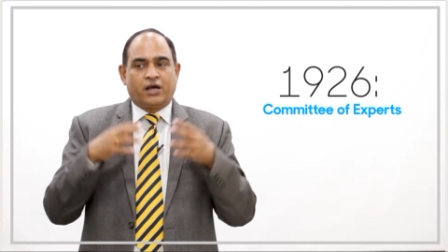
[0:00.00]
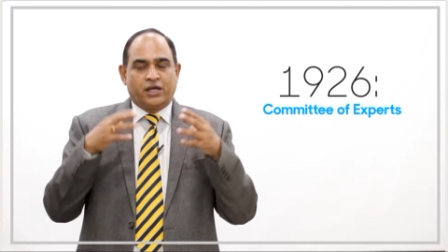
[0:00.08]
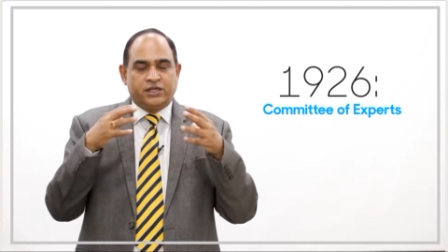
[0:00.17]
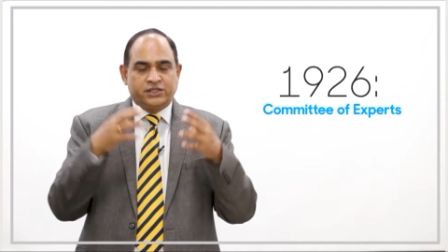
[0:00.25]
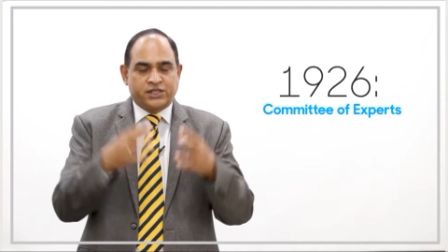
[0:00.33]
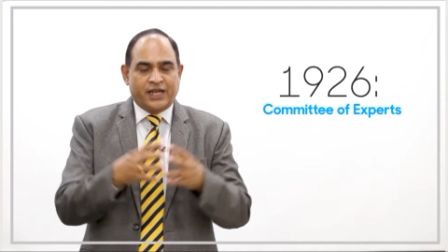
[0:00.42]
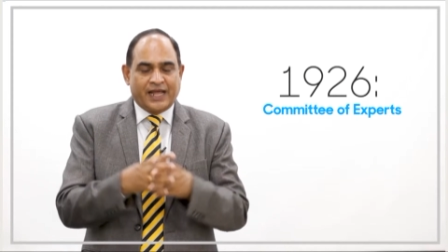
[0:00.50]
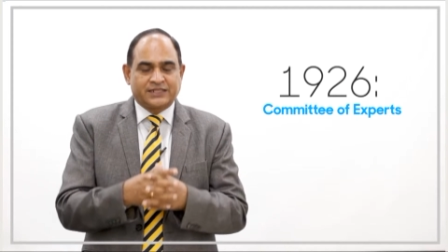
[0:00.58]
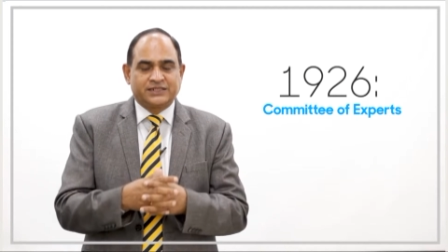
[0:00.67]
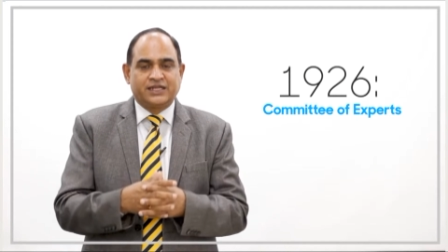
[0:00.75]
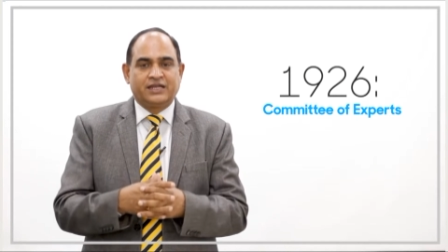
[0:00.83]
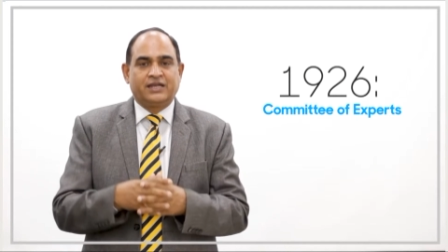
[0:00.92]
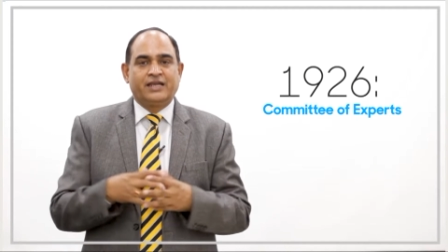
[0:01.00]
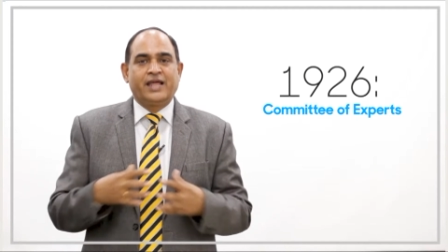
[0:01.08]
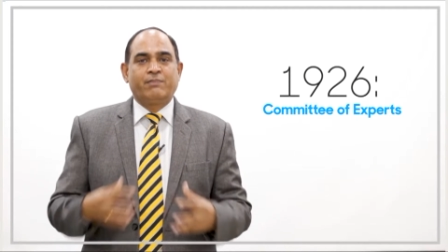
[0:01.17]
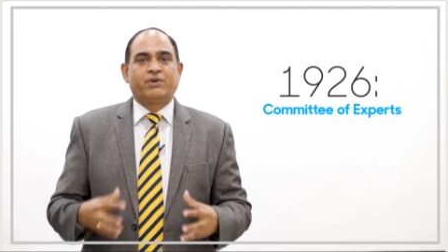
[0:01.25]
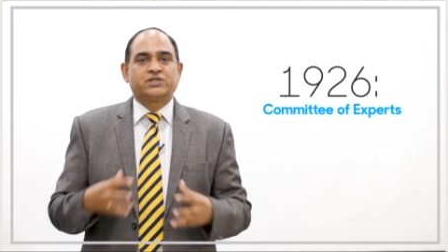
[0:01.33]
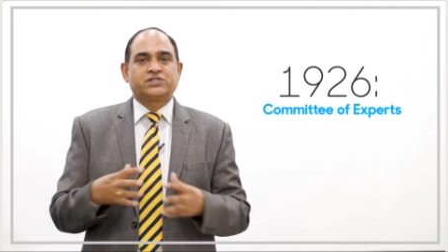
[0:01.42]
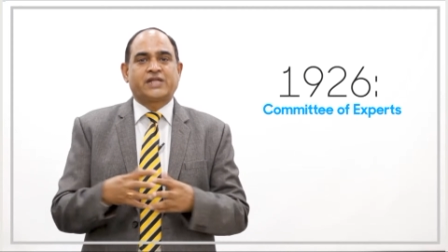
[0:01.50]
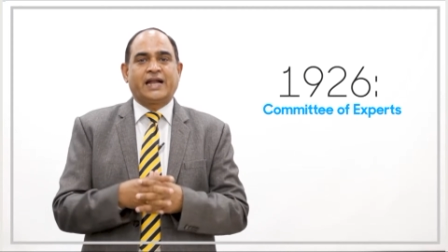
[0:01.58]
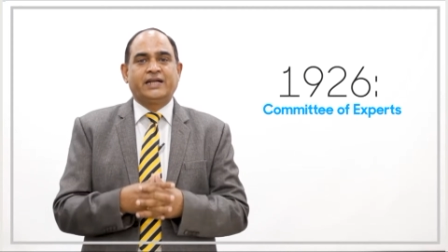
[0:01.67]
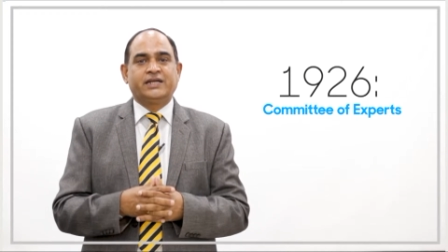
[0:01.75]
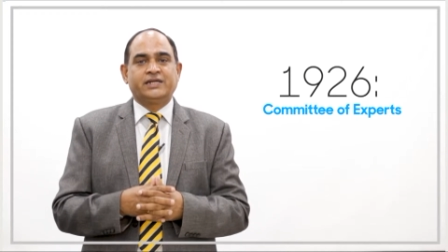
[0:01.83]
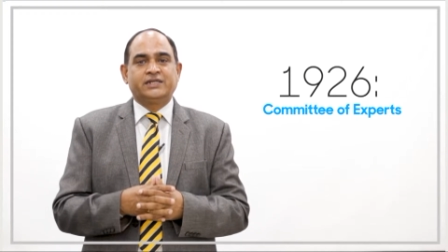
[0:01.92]
international labour
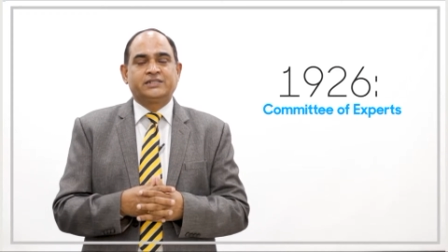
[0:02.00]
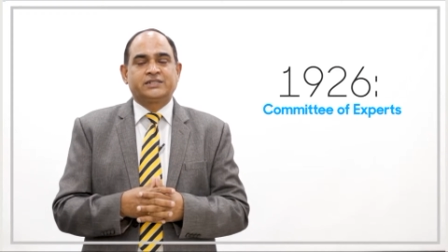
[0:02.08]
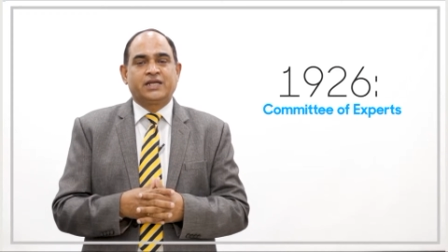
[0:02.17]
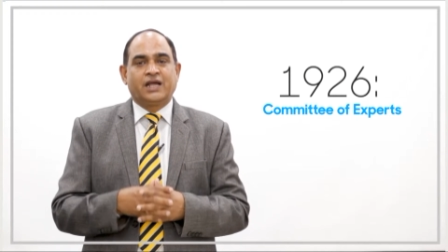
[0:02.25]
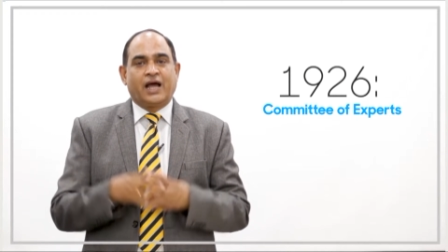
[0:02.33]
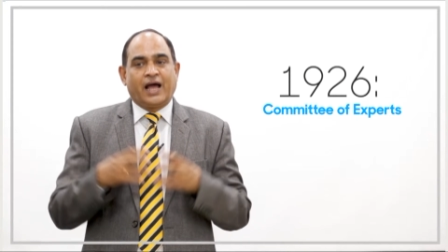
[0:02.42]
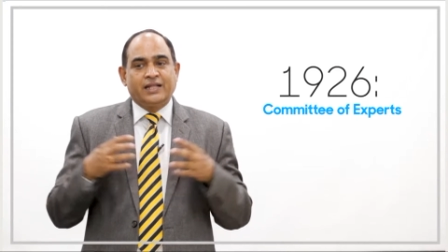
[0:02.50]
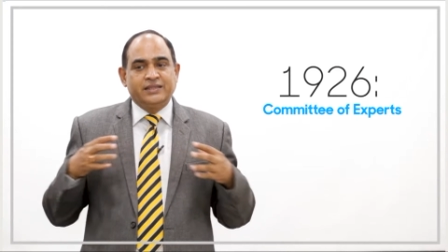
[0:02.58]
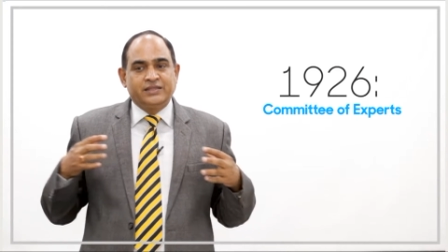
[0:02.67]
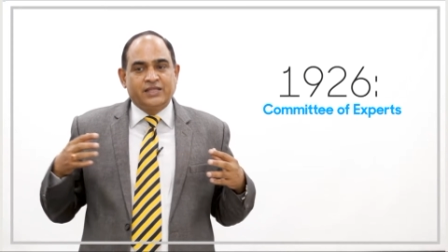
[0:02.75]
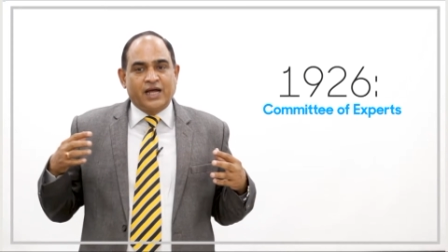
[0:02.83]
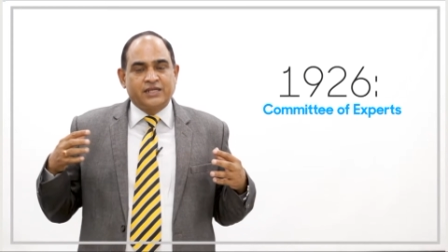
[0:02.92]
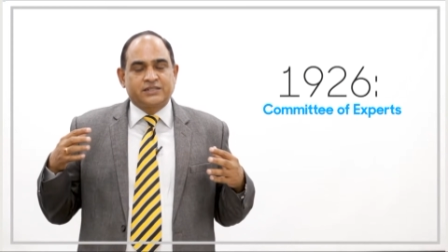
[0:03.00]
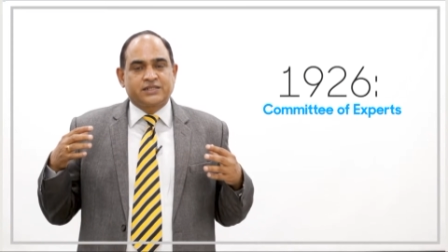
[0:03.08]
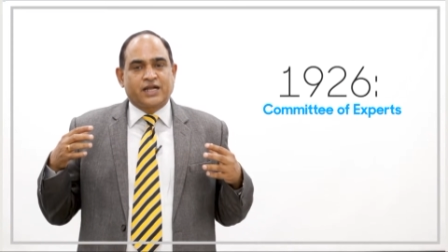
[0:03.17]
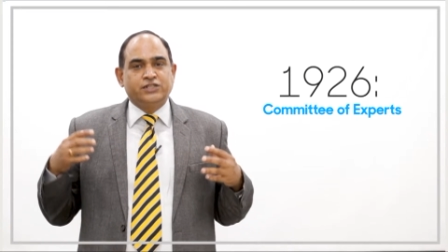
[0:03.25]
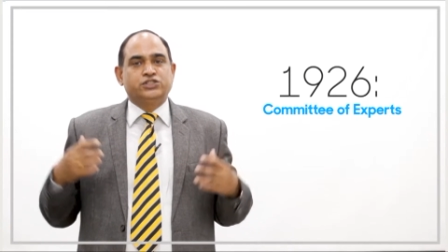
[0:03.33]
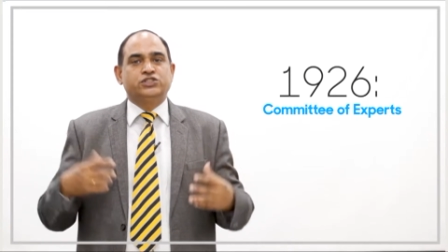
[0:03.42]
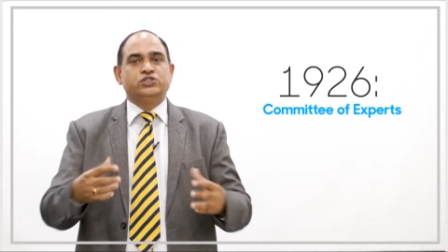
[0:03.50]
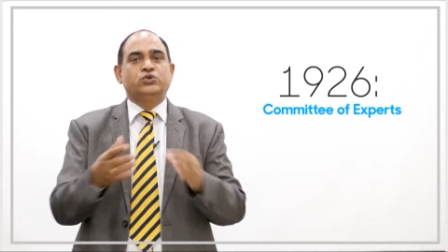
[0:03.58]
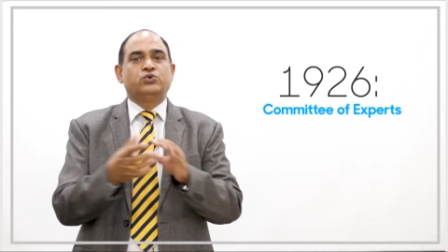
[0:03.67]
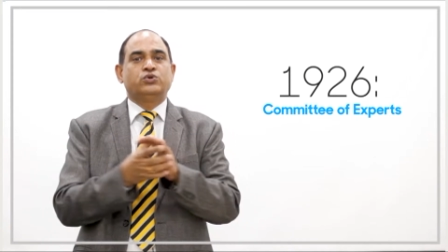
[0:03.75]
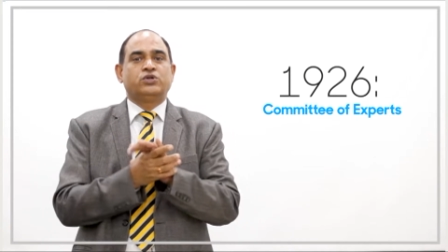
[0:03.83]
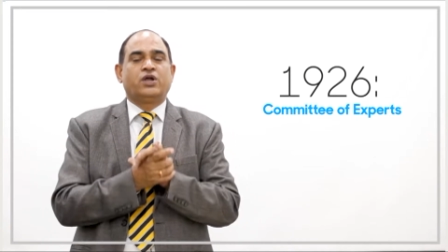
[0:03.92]
standards, and that
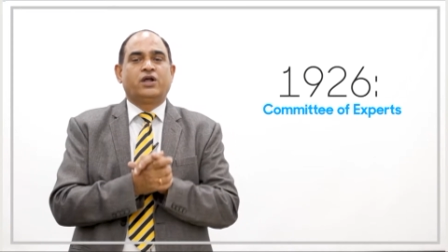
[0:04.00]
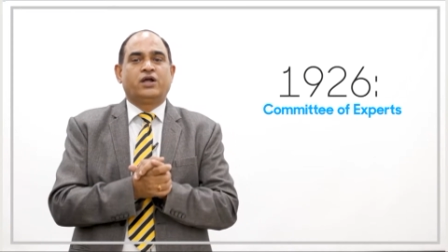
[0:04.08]
continued